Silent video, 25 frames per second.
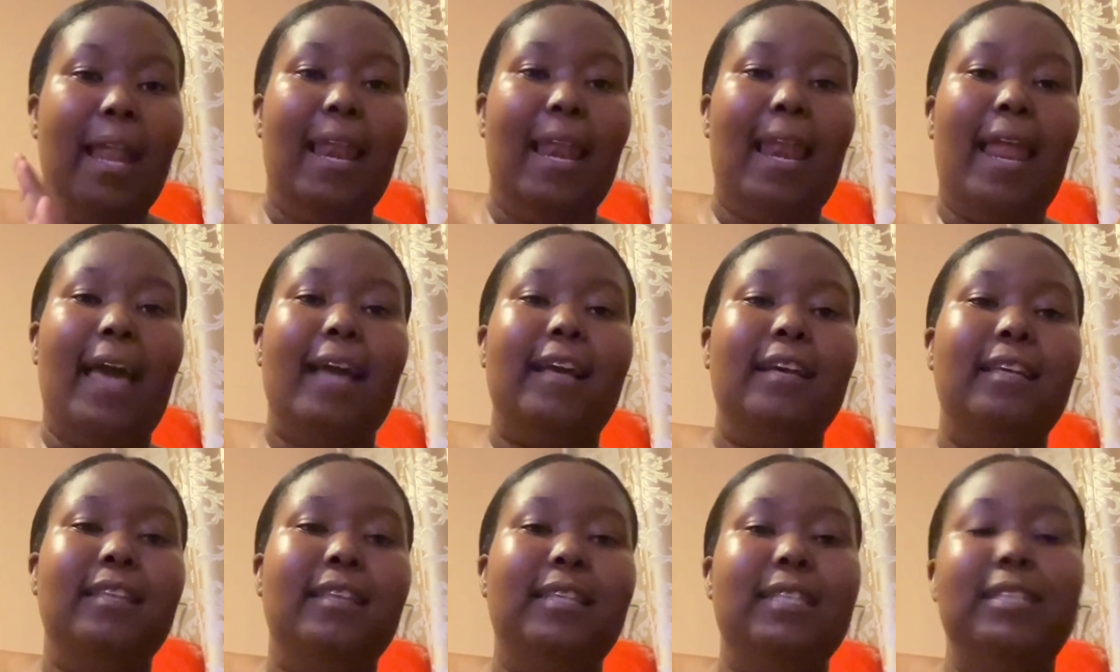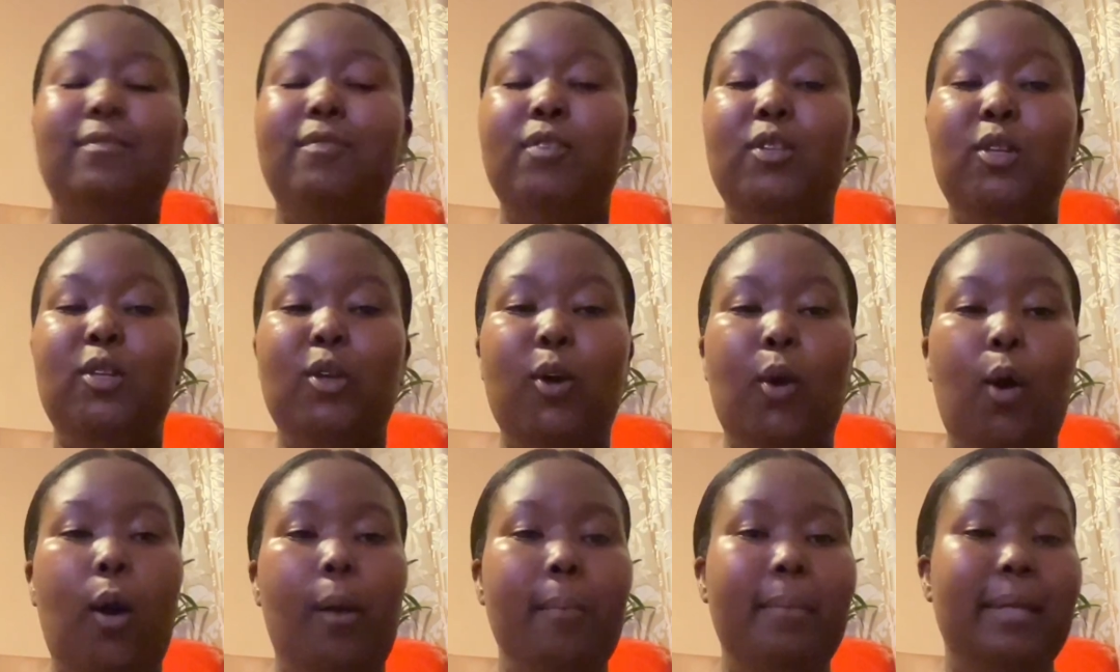like this video,
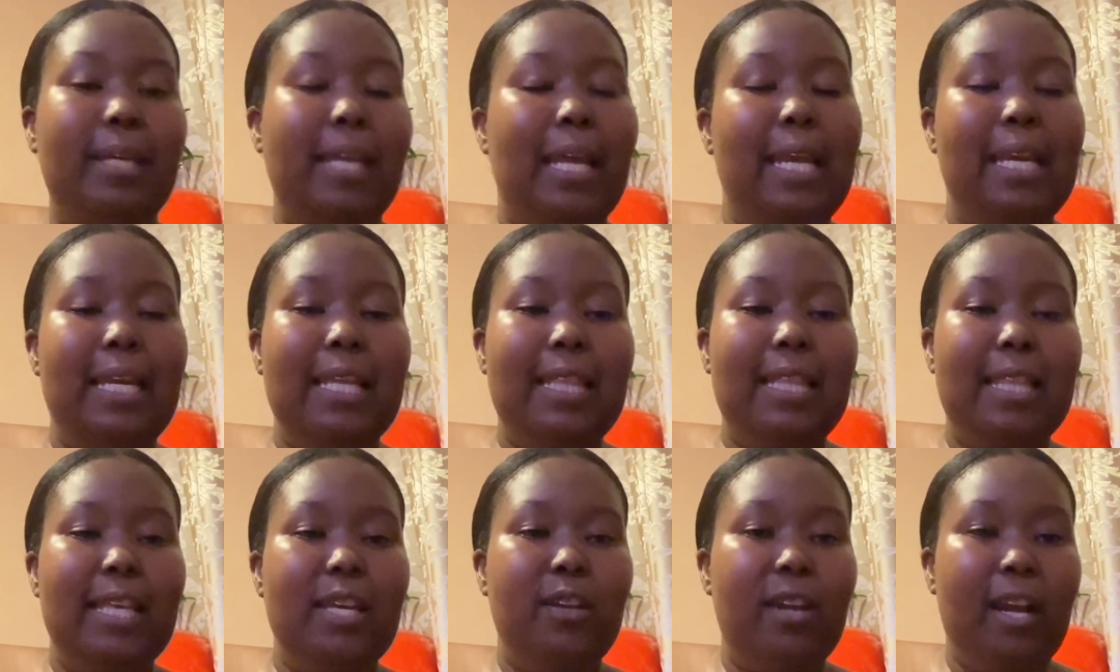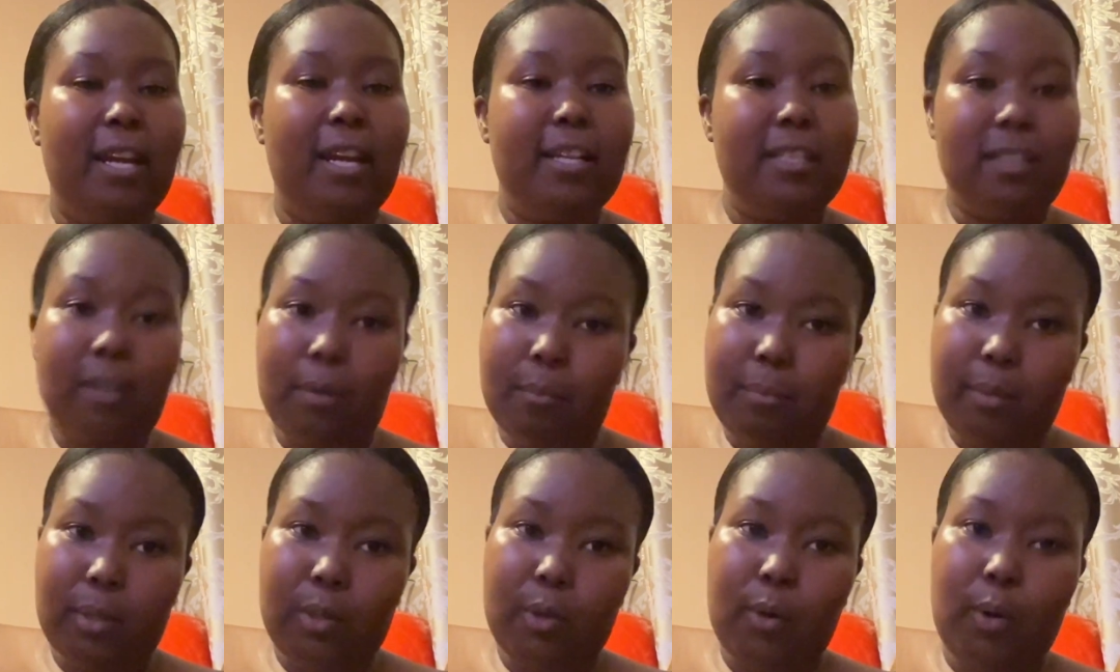comment anything you like
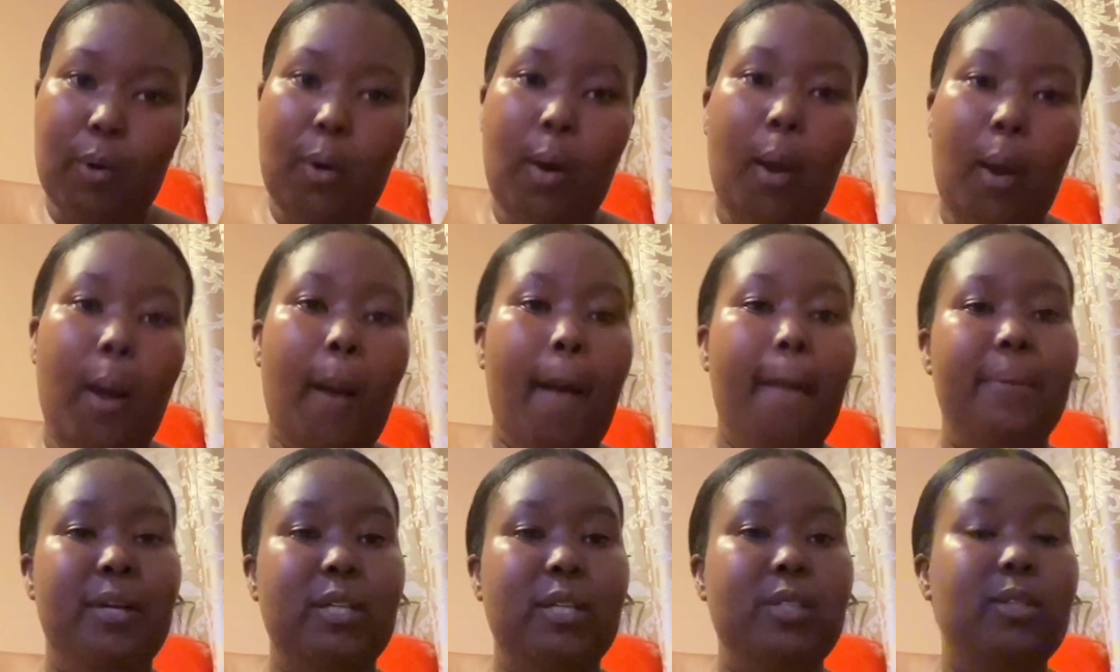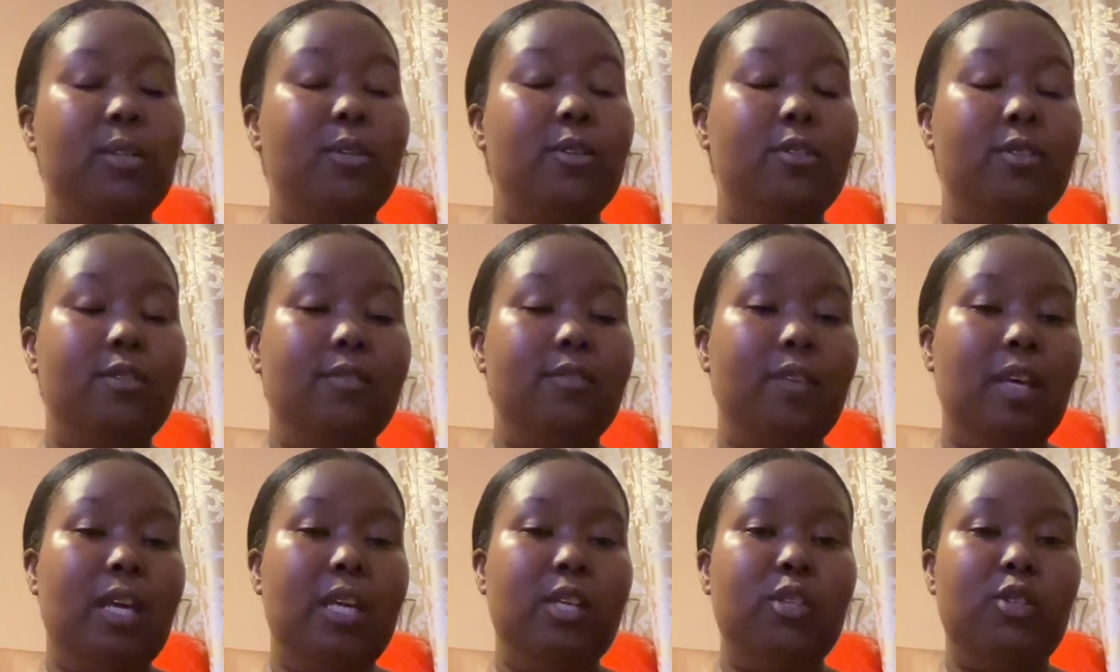down below, press the
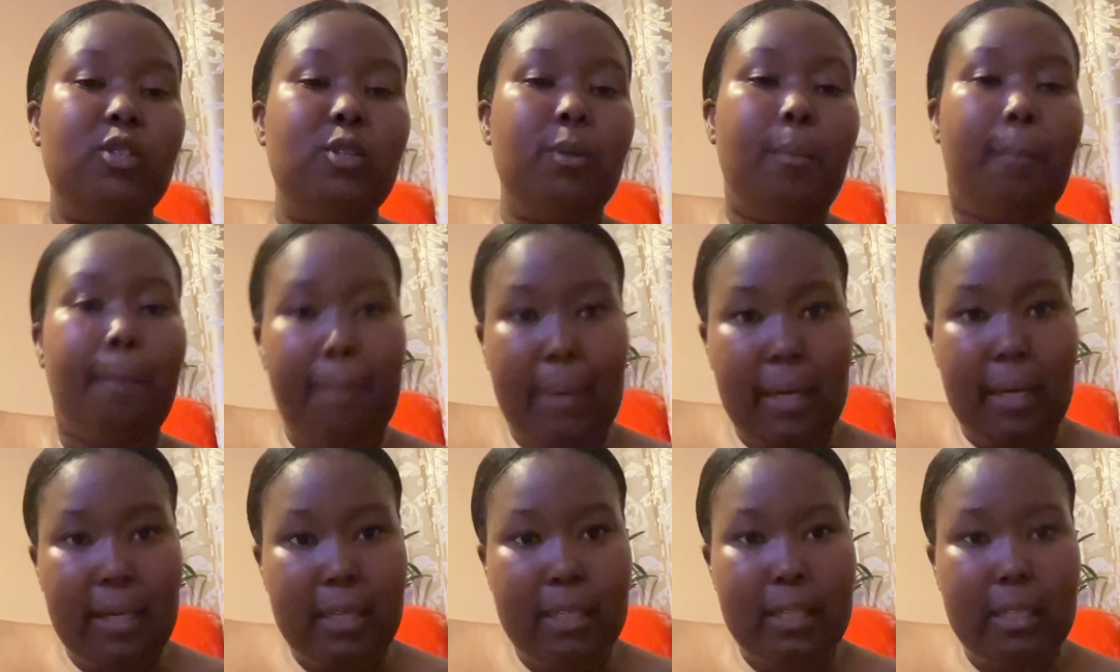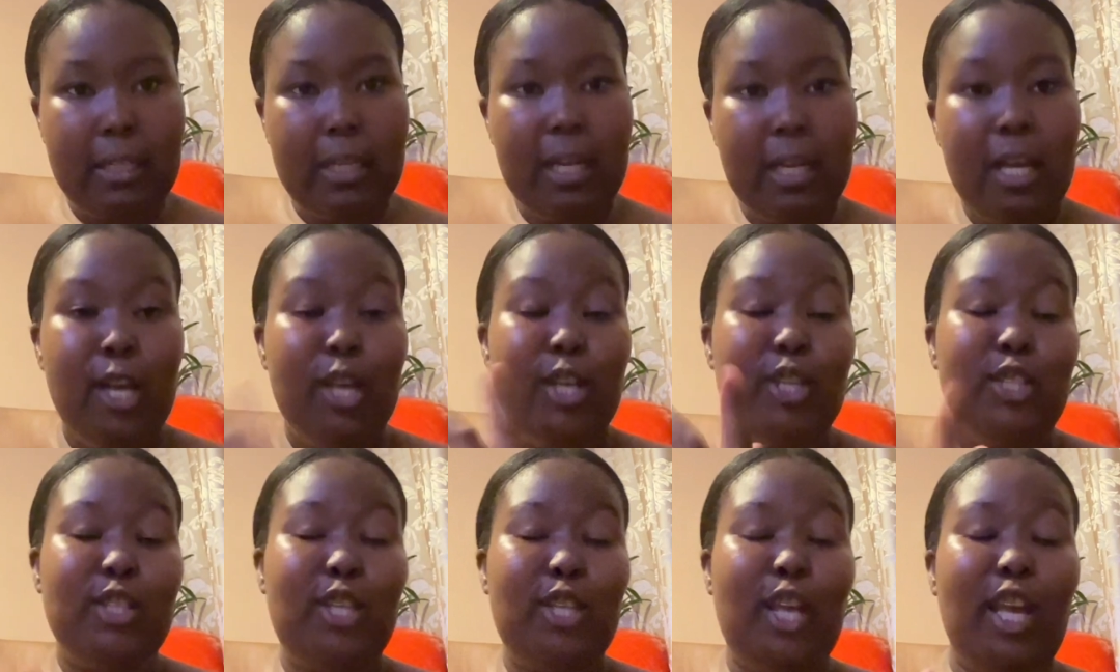notification button
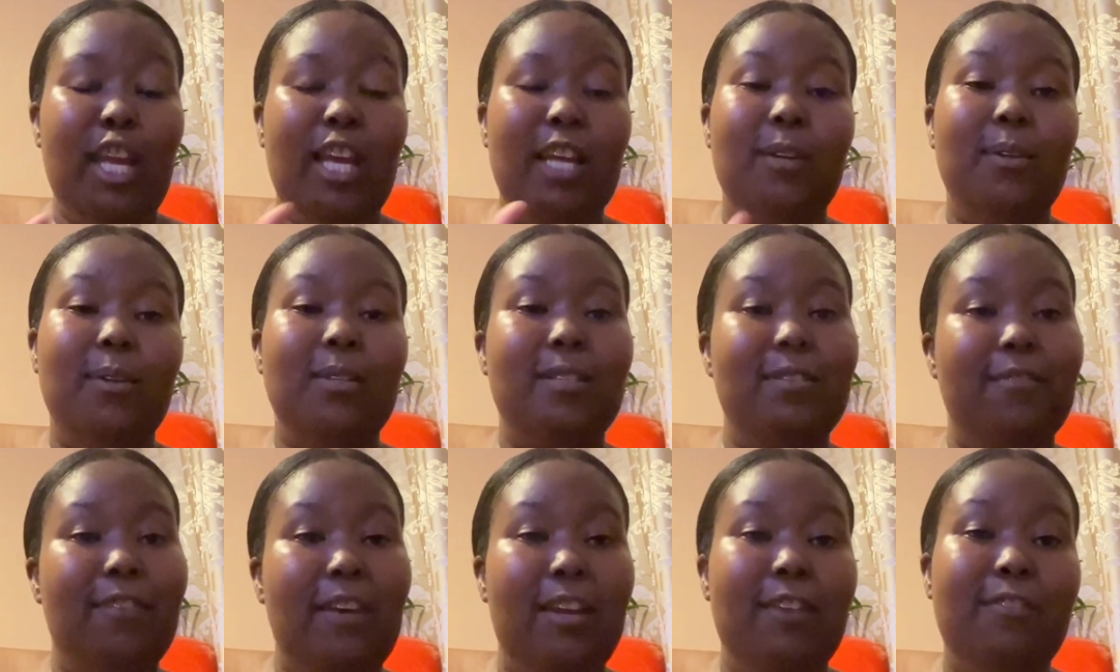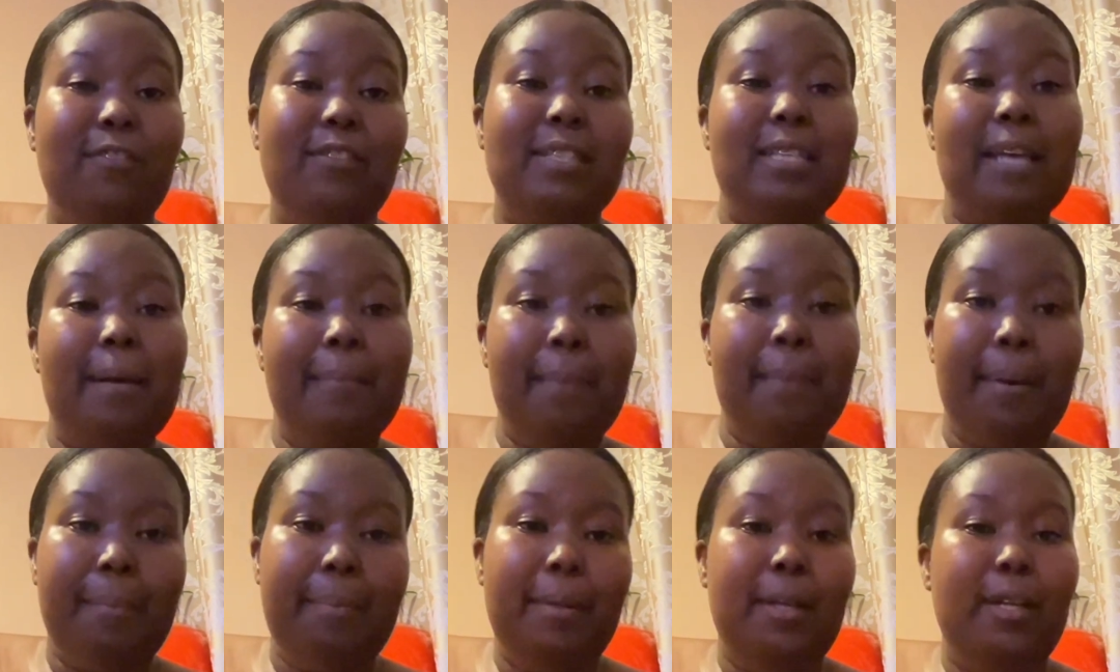so you get notified every time
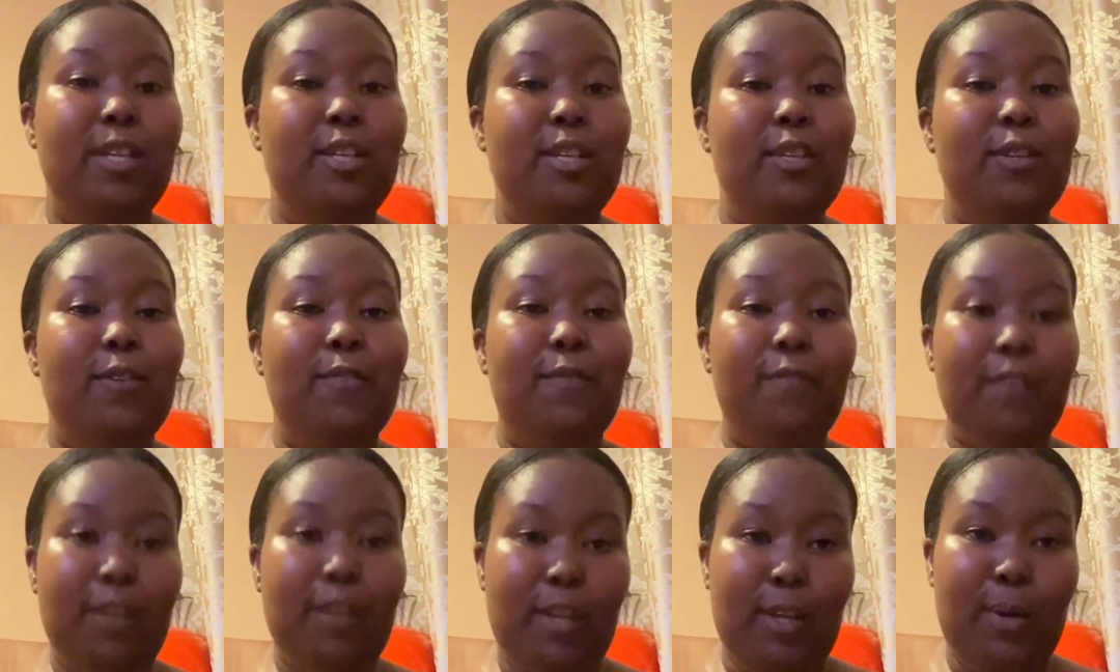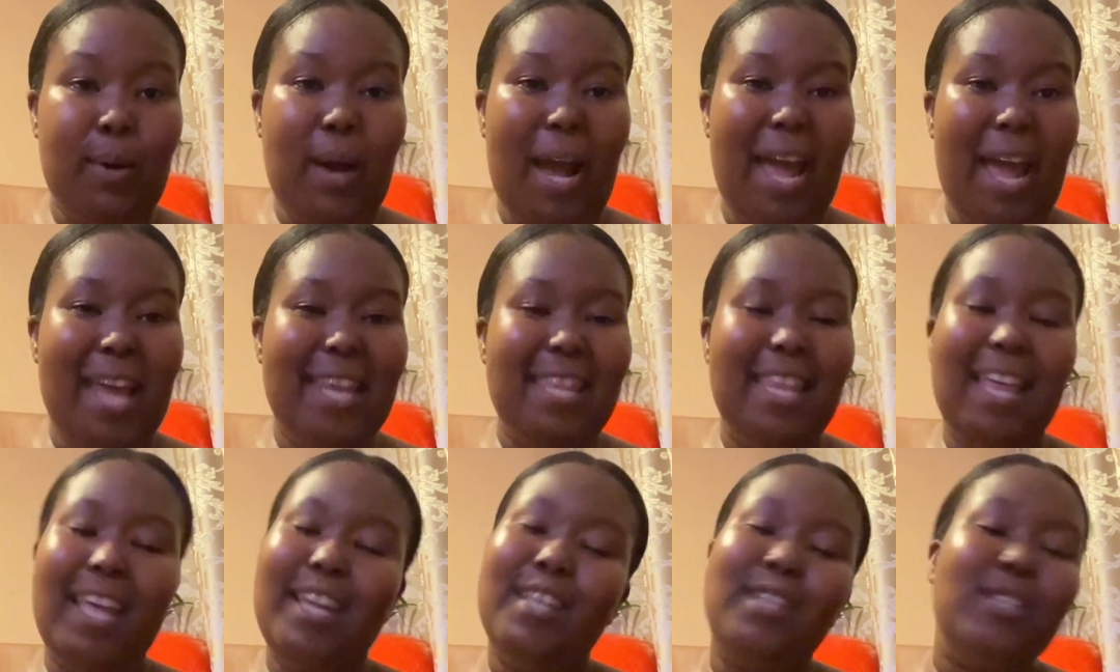I upload a new video,
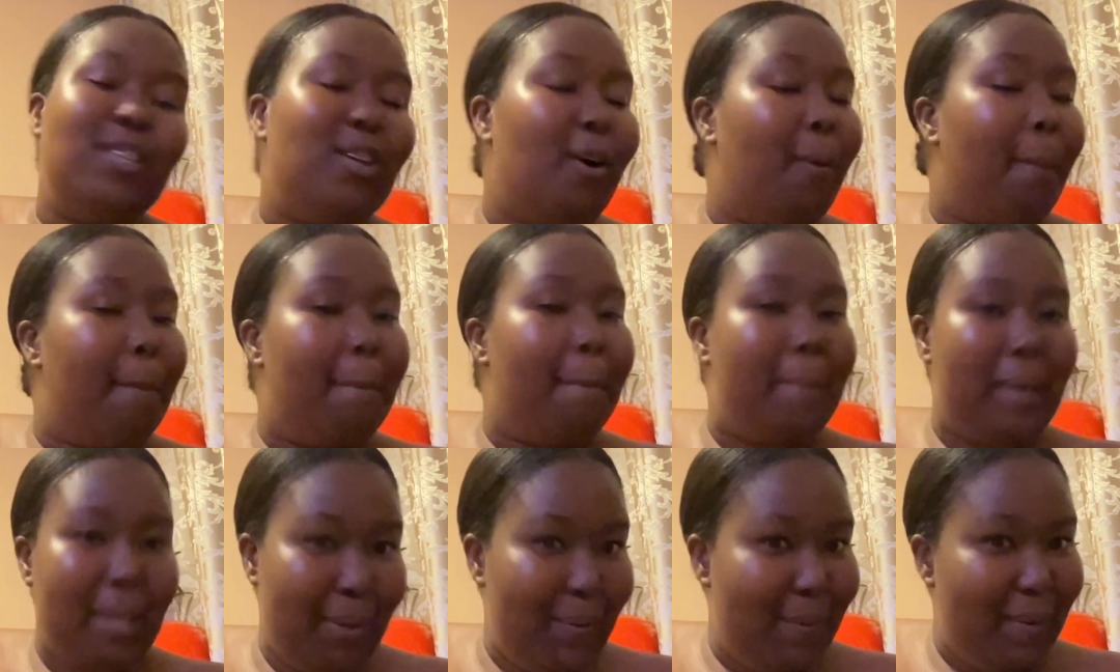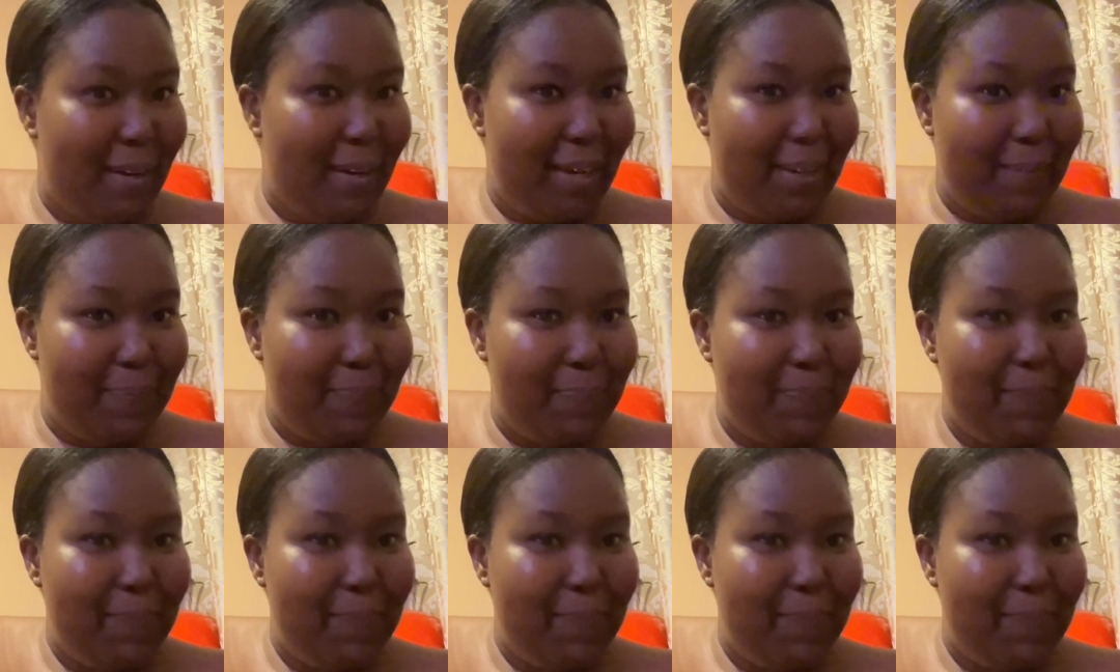and that is on period.